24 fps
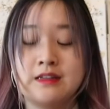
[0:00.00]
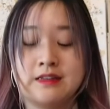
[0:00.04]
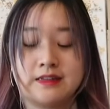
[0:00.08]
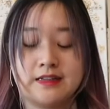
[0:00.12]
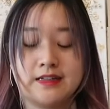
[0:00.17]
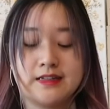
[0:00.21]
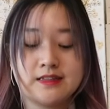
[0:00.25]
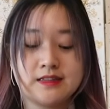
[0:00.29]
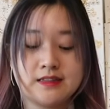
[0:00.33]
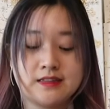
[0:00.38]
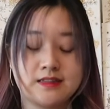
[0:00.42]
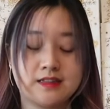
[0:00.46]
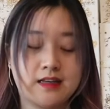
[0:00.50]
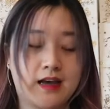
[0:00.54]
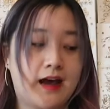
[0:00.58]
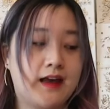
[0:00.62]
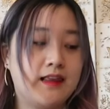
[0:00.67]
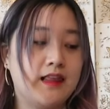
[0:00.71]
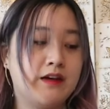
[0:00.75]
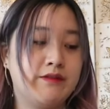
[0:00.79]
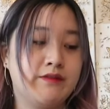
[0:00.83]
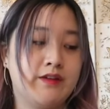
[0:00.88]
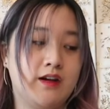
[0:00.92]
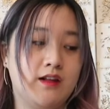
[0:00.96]
This, I
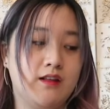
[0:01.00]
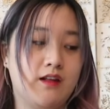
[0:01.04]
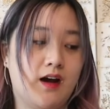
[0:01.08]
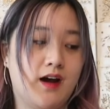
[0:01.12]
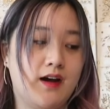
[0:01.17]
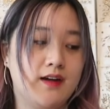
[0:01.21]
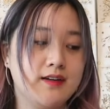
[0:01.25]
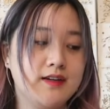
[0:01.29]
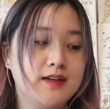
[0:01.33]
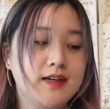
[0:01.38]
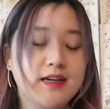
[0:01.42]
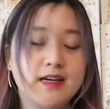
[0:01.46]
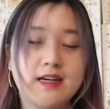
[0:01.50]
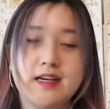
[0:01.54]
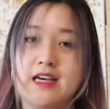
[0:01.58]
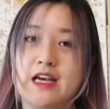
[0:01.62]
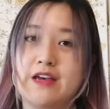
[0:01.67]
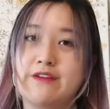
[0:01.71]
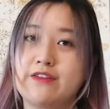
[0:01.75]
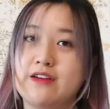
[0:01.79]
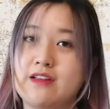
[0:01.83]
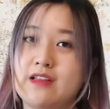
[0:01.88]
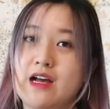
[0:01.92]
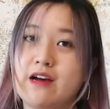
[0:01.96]
love it a lot.
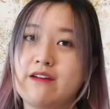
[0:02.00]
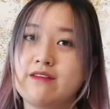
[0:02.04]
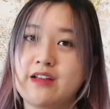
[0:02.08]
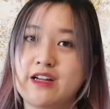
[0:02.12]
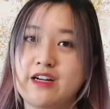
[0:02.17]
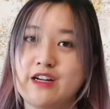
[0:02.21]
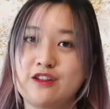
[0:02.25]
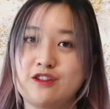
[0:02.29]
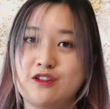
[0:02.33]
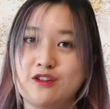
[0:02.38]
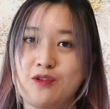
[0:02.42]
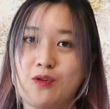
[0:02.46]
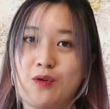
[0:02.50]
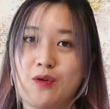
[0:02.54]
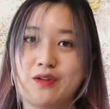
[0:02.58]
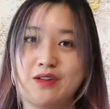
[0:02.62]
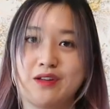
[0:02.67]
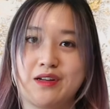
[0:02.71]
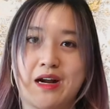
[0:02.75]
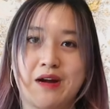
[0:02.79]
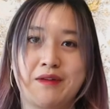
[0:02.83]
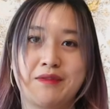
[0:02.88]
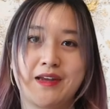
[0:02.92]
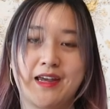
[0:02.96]
If you love Lady Dior,
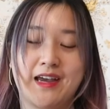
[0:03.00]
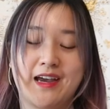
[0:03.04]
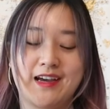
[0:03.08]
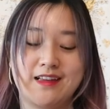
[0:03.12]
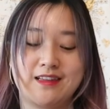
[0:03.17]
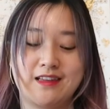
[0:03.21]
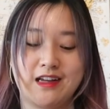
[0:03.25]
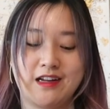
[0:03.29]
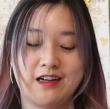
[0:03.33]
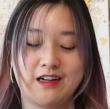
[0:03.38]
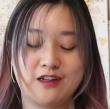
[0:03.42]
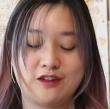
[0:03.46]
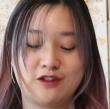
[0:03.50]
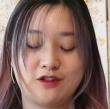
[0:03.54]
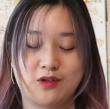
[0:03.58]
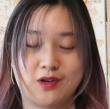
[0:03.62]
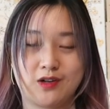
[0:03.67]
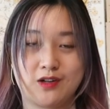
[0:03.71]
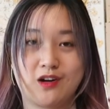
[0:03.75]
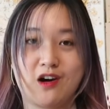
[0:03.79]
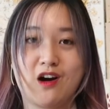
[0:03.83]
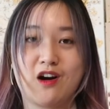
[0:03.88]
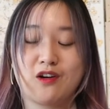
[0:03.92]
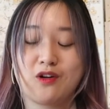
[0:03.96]
then I would get a Lady Dior
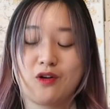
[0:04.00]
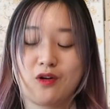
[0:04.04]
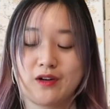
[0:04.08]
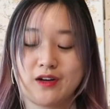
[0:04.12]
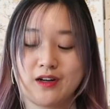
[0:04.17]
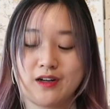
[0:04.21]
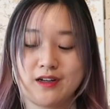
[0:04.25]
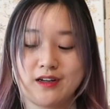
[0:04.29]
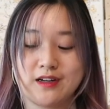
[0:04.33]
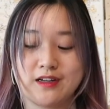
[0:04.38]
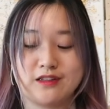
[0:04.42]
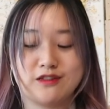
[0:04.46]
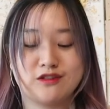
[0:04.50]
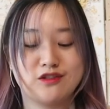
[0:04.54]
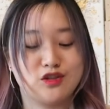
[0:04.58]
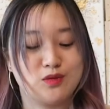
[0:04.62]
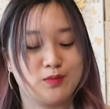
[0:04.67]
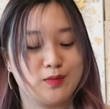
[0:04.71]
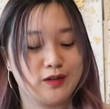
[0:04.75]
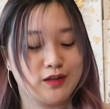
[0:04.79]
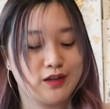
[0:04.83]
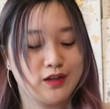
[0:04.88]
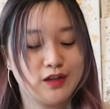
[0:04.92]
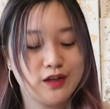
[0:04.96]
card holder. It's
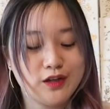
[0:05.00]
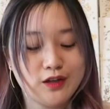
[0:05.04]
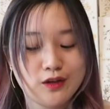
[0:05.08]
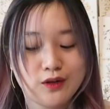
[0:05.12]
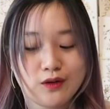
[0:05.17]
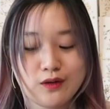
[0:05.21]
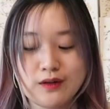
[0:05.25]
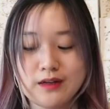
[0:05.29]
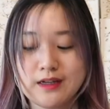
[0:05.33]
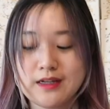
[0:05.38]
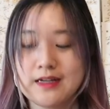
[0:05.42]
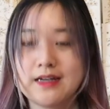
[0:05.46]
super cute.